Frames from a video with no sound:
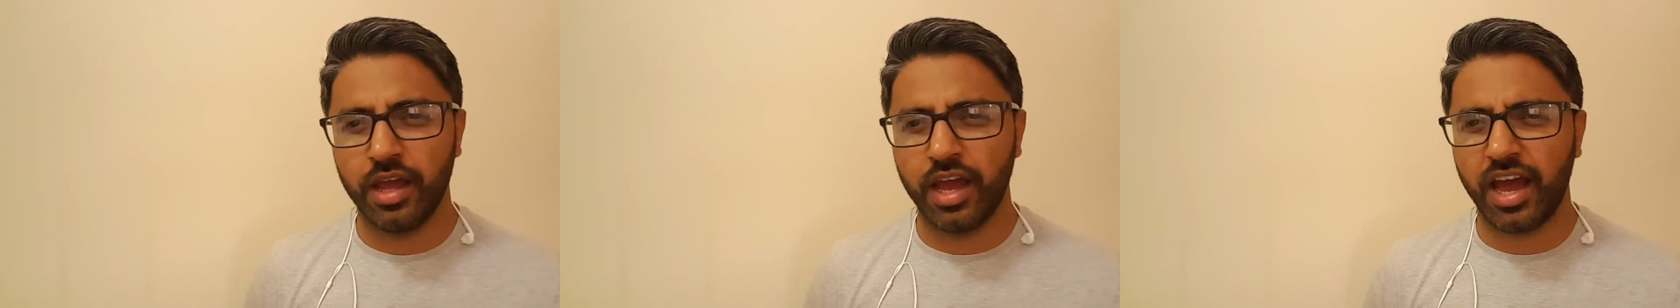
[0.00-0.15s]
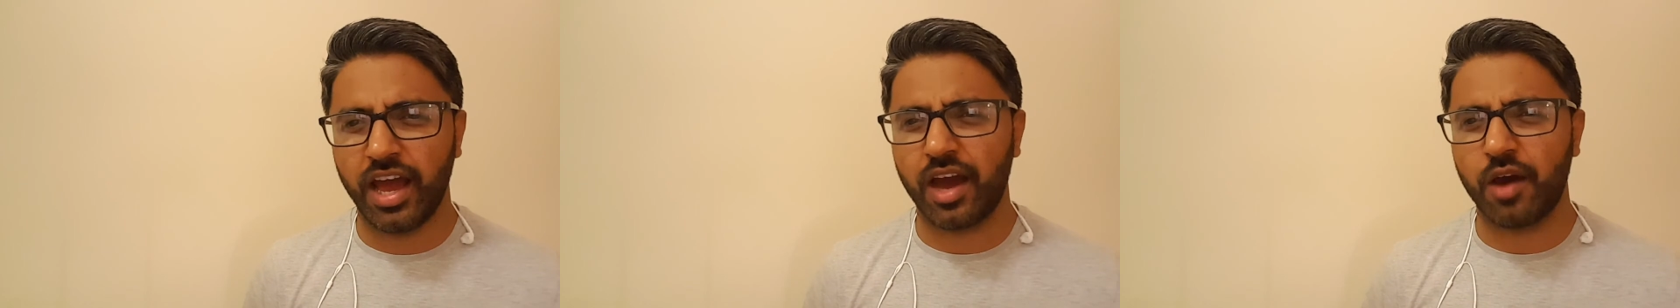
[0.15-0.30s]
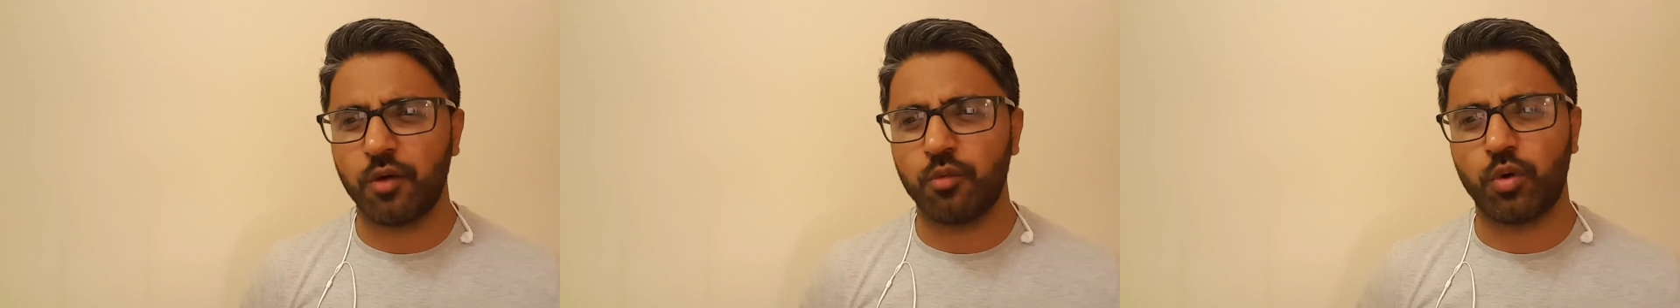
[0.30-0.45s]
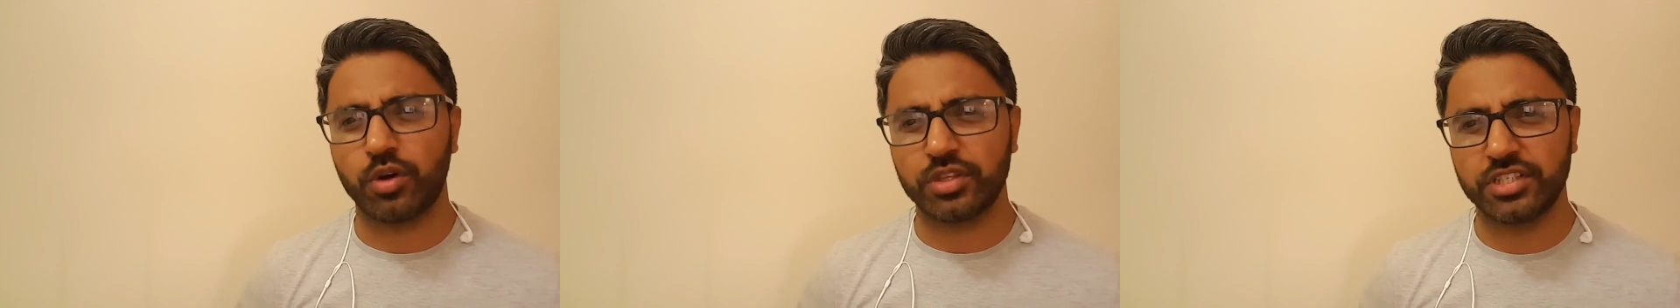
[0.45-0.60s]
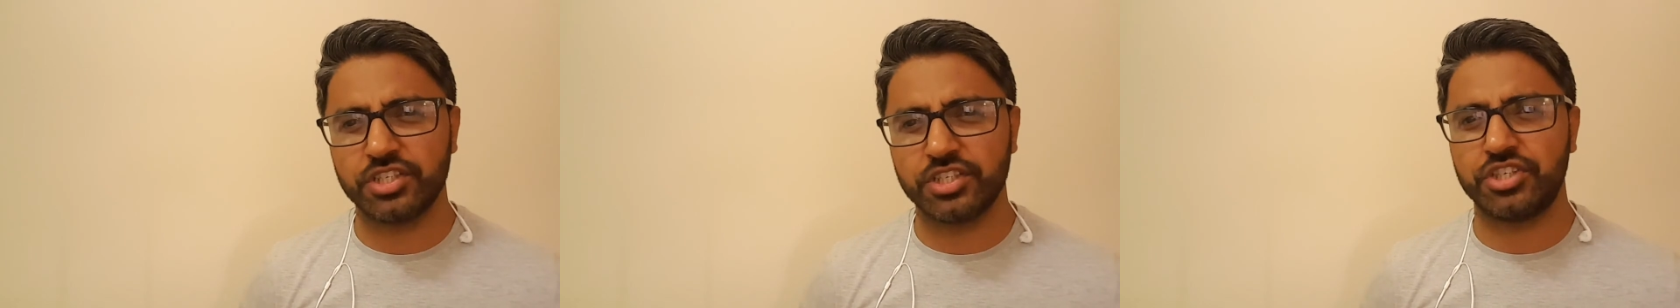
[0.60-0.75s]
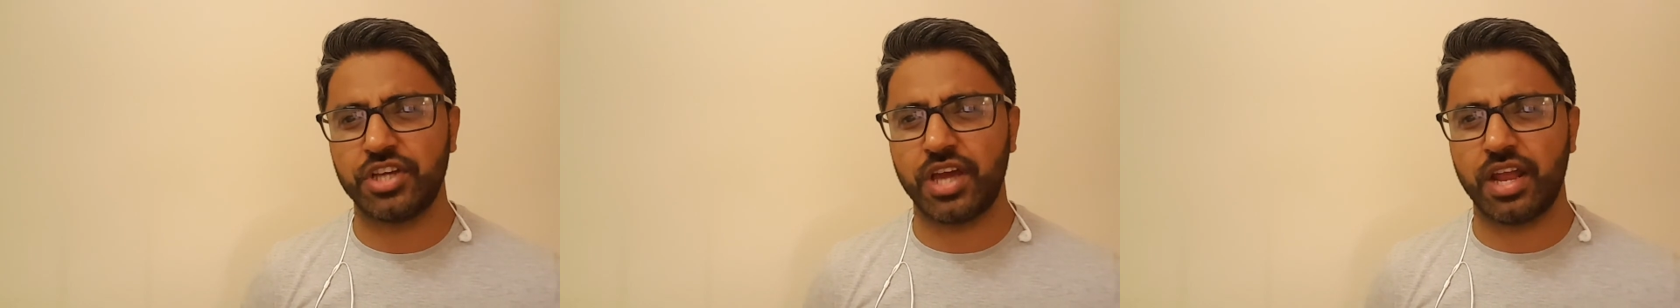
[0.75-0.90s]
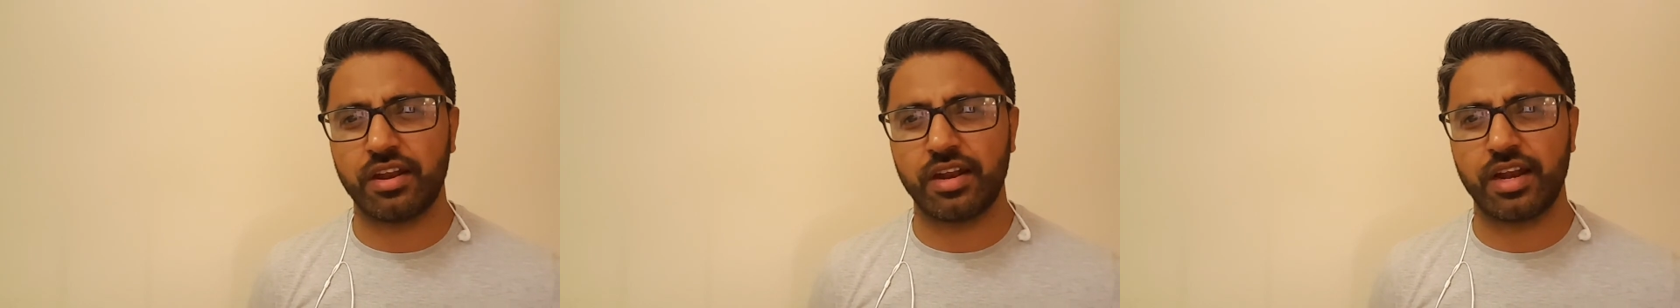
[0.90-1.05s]
What's his
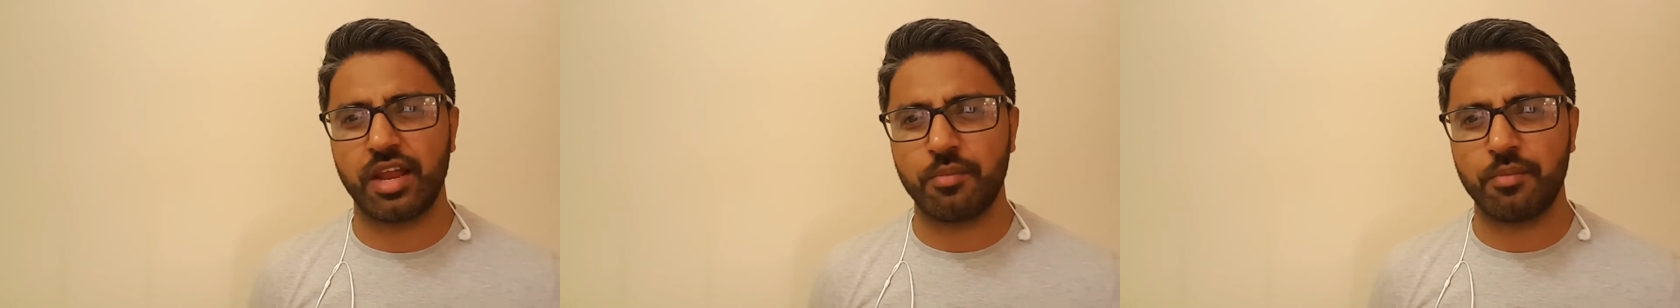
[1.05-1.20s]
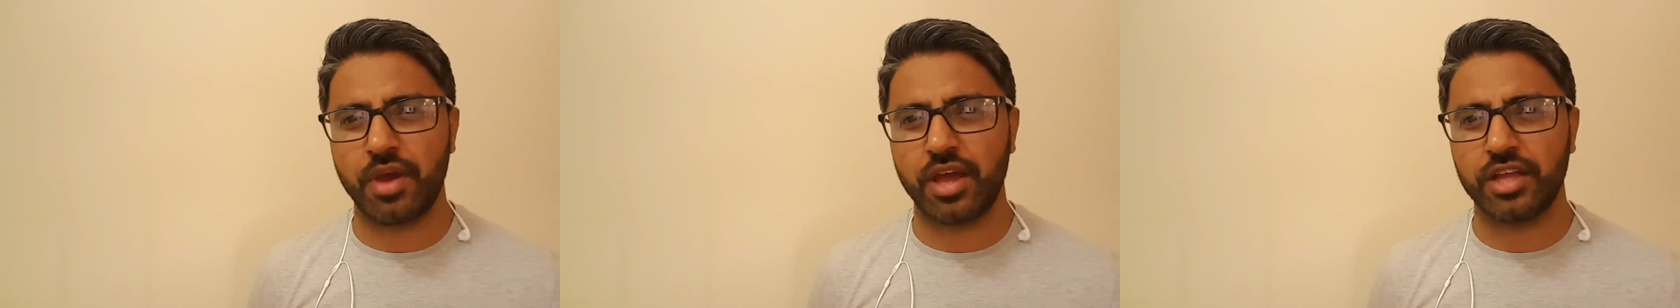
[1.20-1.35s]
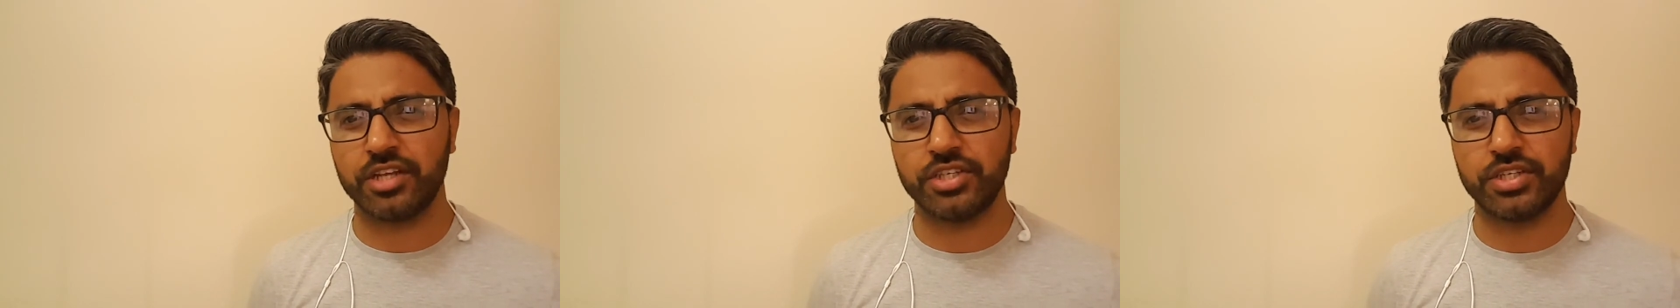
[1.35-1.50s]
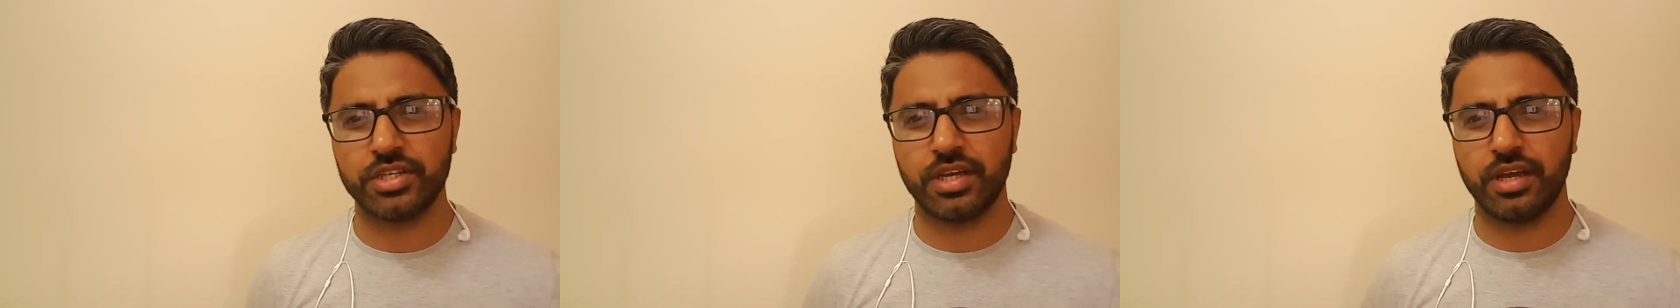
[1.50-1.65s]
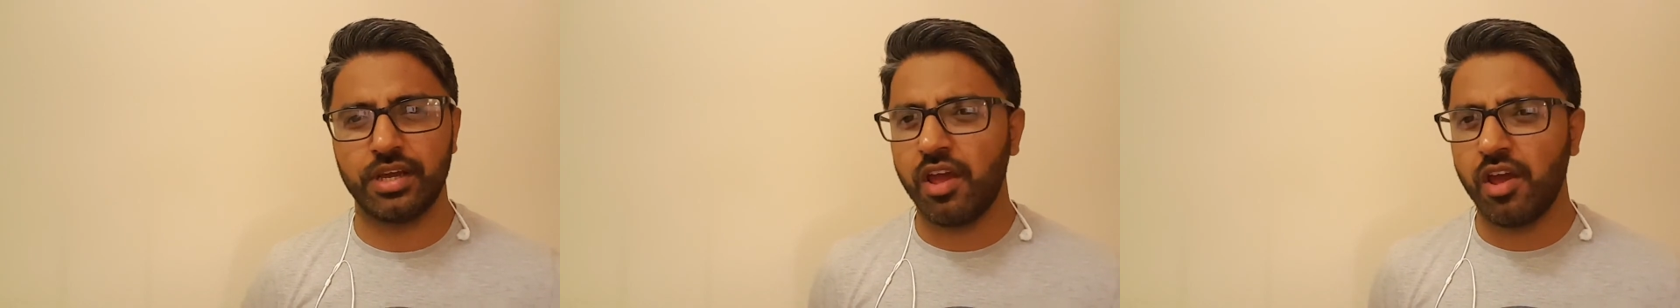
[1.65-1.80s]
general image?